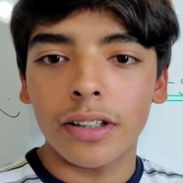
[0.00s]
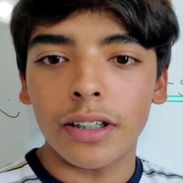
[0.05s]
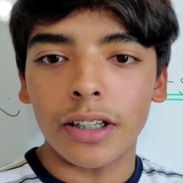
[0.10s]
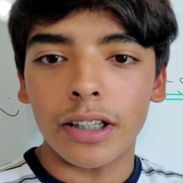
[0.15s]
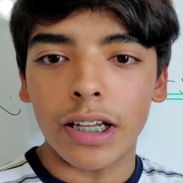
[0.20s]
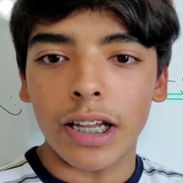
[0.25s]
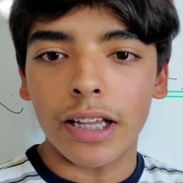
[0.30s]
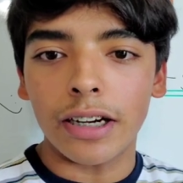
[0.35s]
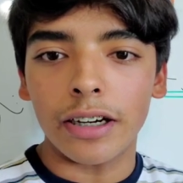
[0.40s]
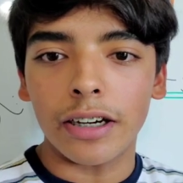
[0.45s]

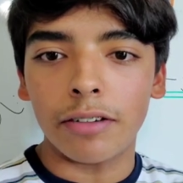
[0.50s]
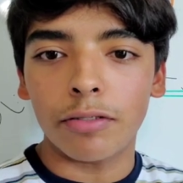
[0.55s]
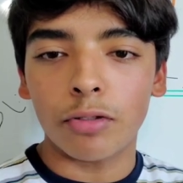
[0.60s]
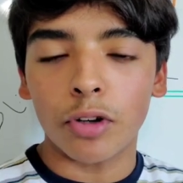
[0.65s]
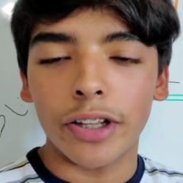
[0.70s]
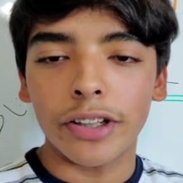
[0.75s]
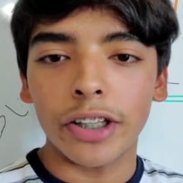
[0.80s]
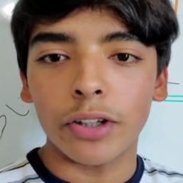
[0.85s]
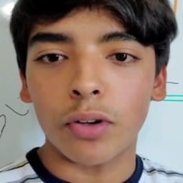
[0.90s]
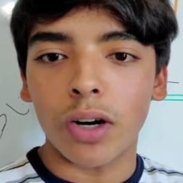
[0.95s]
in a
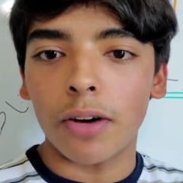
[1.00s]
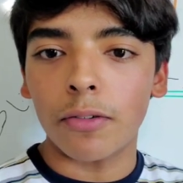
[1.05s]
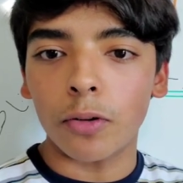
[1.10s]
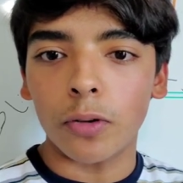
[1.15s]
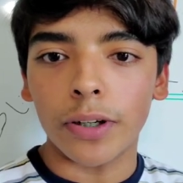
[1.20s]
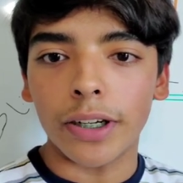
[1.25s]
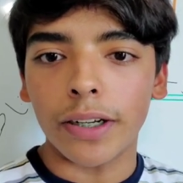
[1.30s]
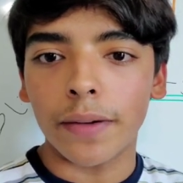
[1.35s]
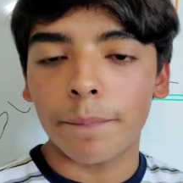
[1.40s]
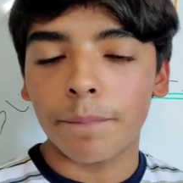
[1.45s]
friendly
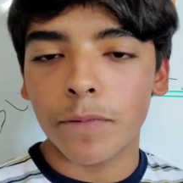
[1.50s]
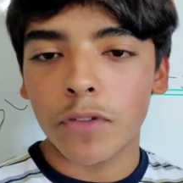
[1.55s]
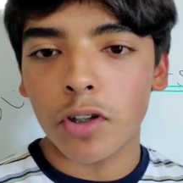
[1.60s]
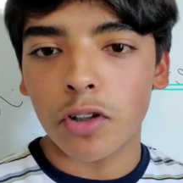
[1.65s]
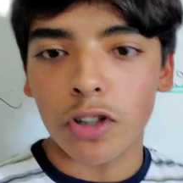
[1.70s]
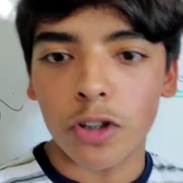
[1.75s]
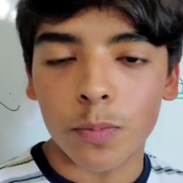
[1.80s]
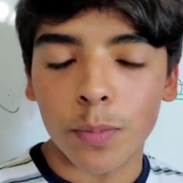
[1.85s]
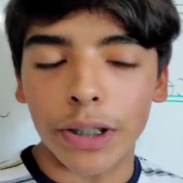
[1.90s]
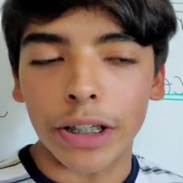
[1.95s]
rivalry,
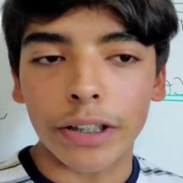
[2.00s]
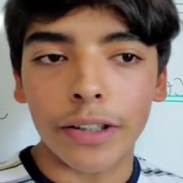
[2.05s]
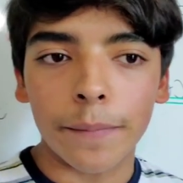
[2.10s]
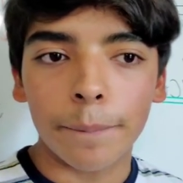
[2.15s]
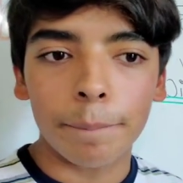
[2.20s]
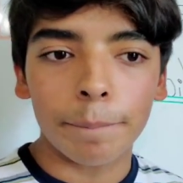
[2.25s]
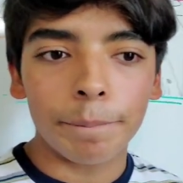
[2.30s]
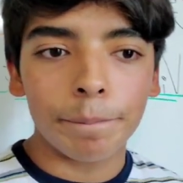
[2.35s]
so to speak.